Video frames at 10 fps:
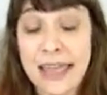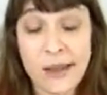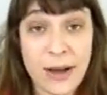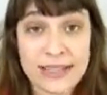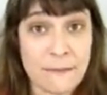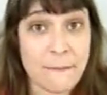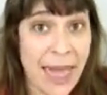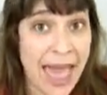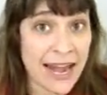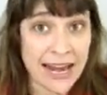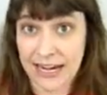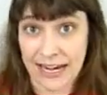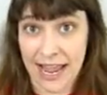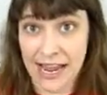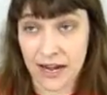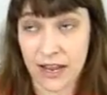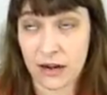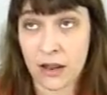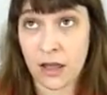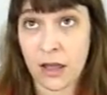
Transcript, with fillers: It wasn't bad. I didn't hate it.